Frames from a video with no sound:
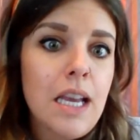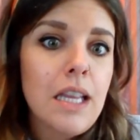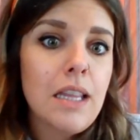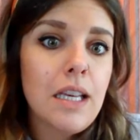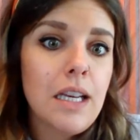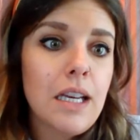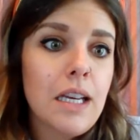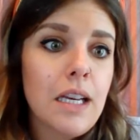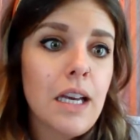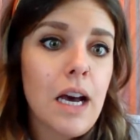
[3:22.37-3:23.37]

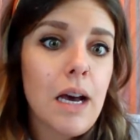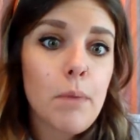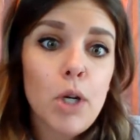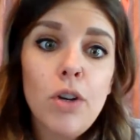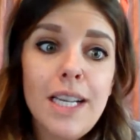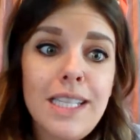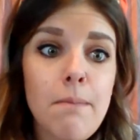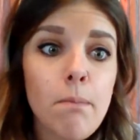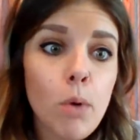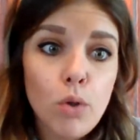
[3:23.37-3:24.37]
The Mercury has a
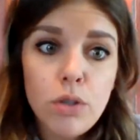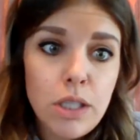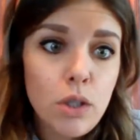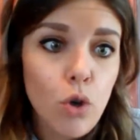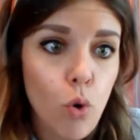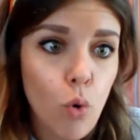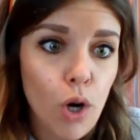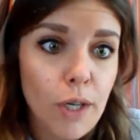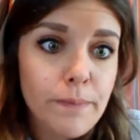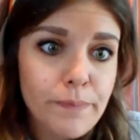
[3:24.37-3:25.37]
molten
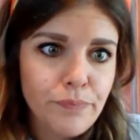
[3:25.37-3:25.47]
core,